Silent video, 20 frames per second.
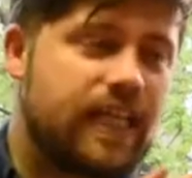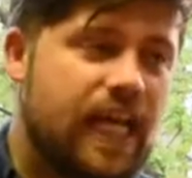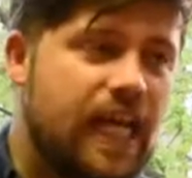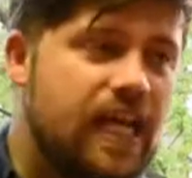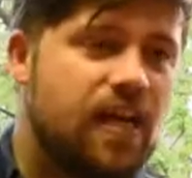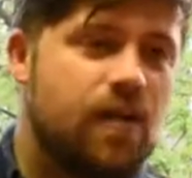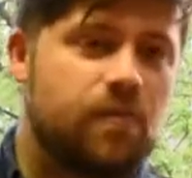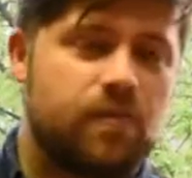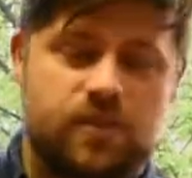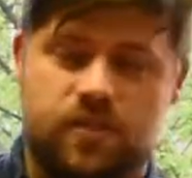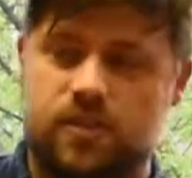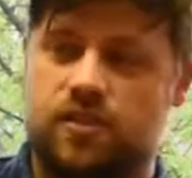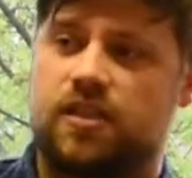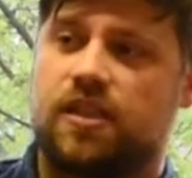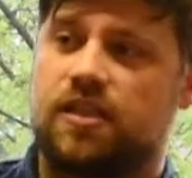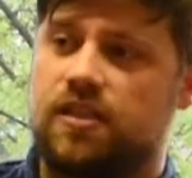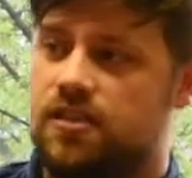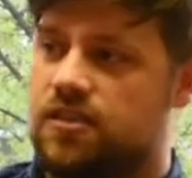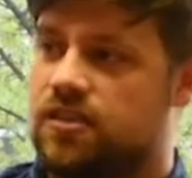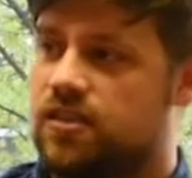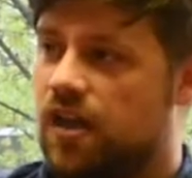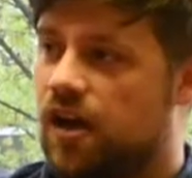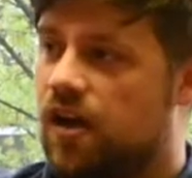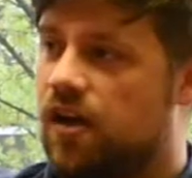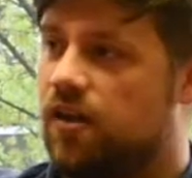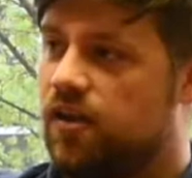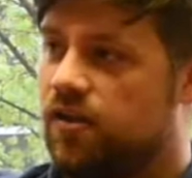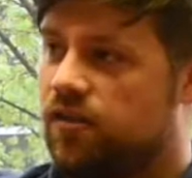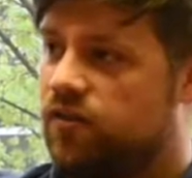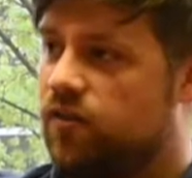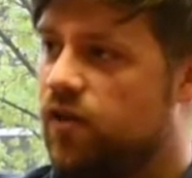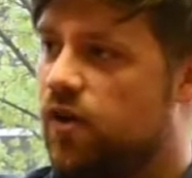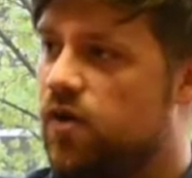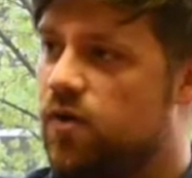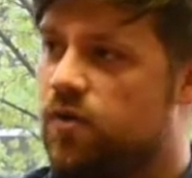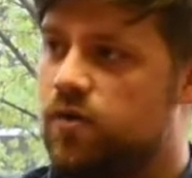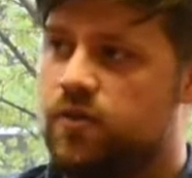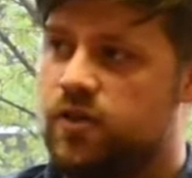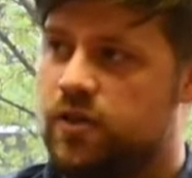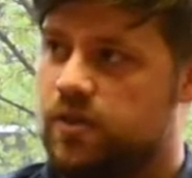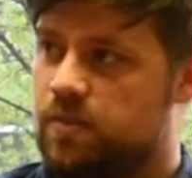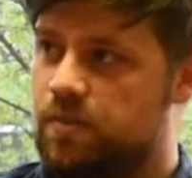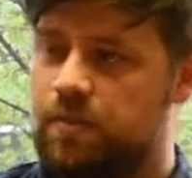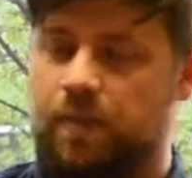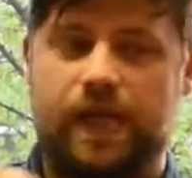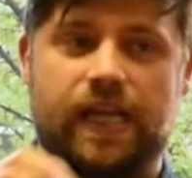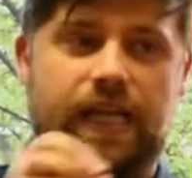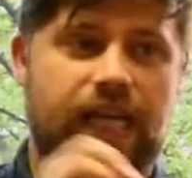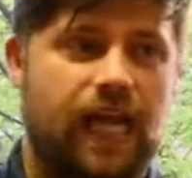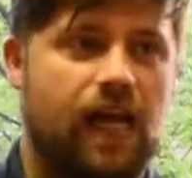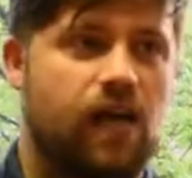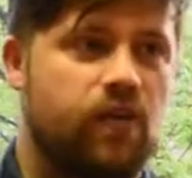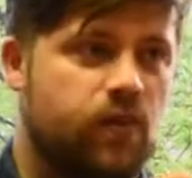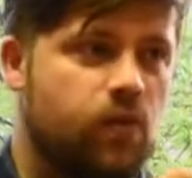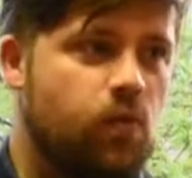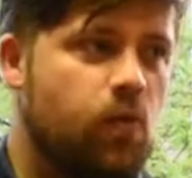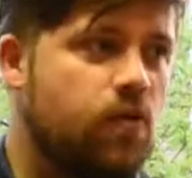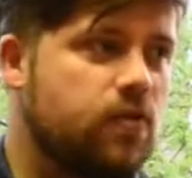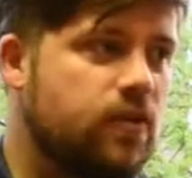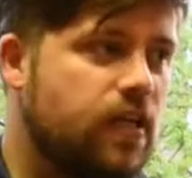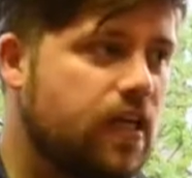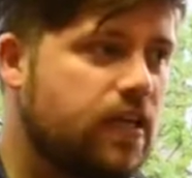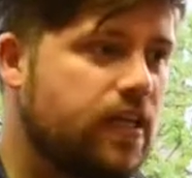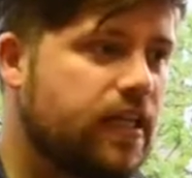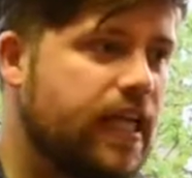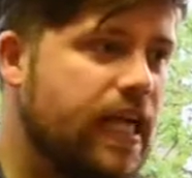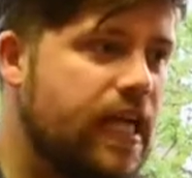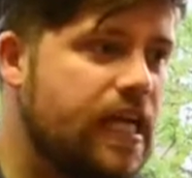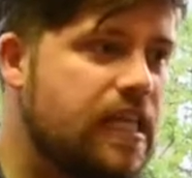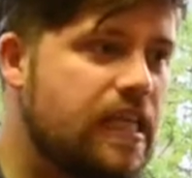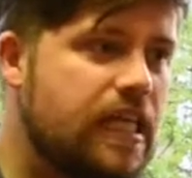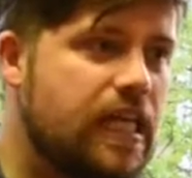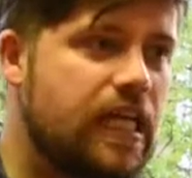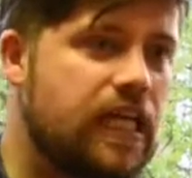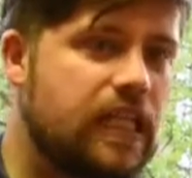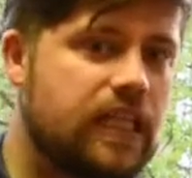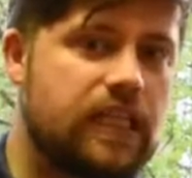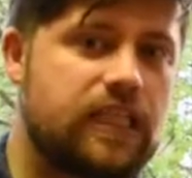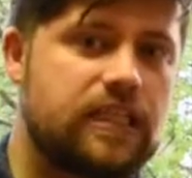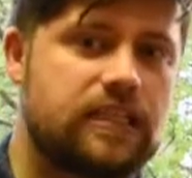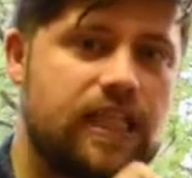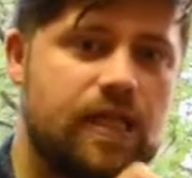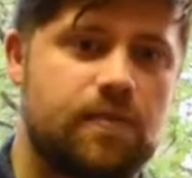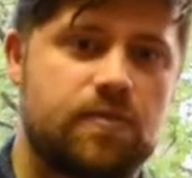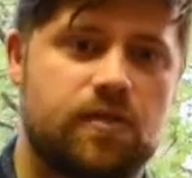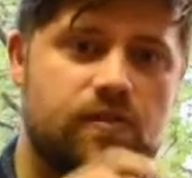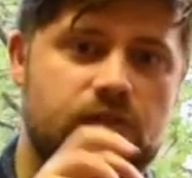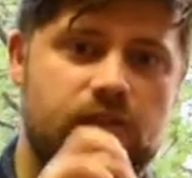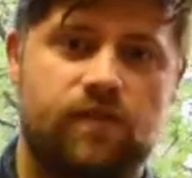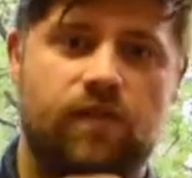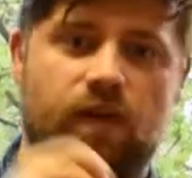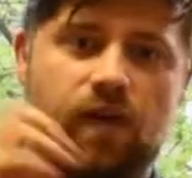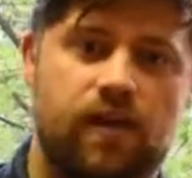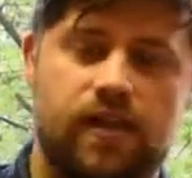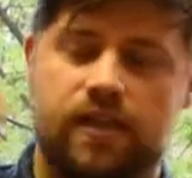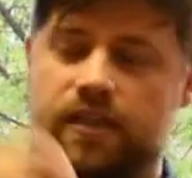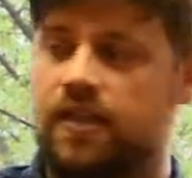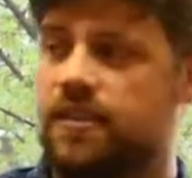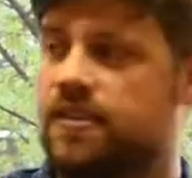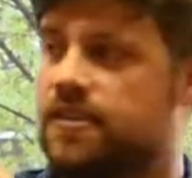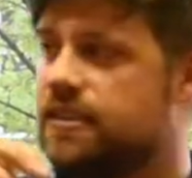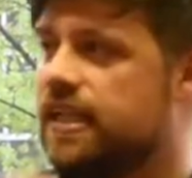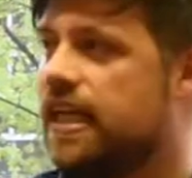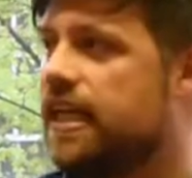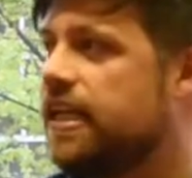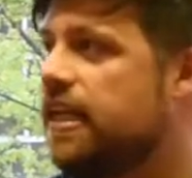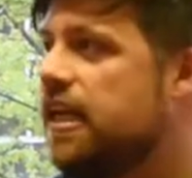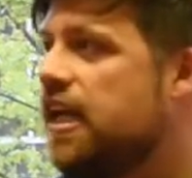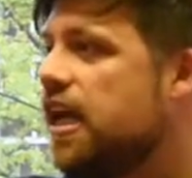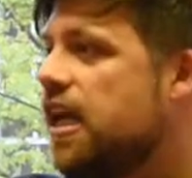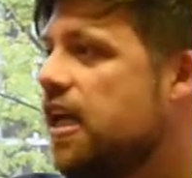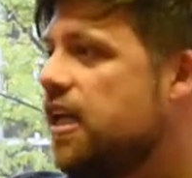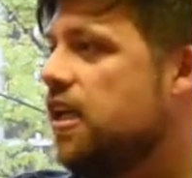Again, I'm just going to skirt through just and pick out the one kind of key thing I think is absolutely vital in understanding.